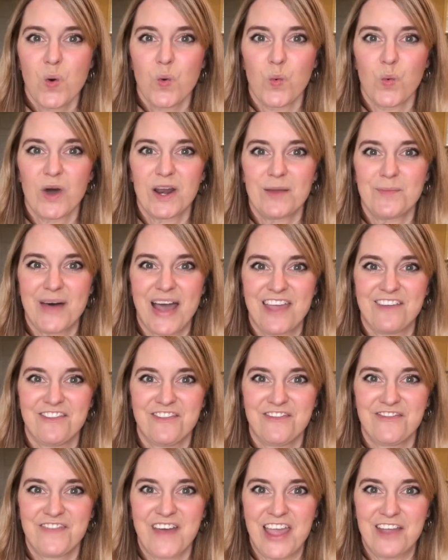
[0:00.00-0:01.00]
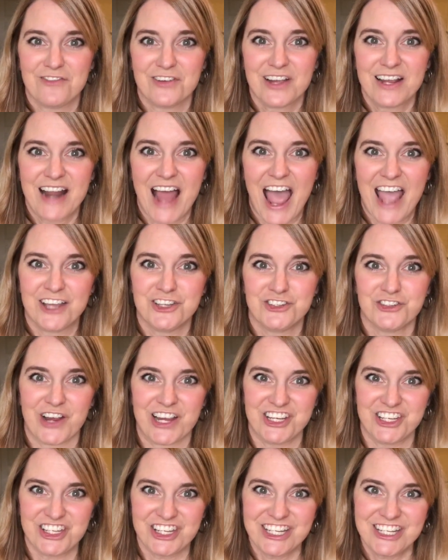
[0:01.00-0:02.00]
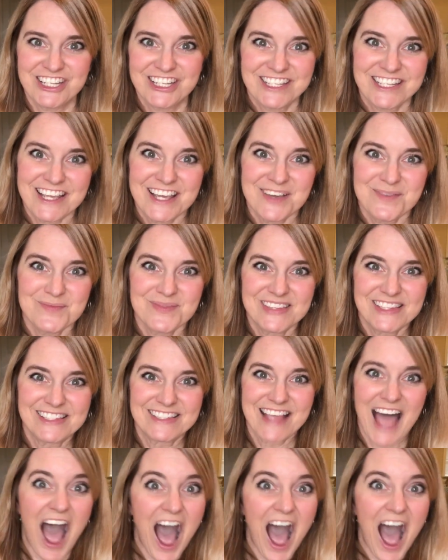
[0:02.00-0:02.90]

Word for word: One of my favorite hydration tips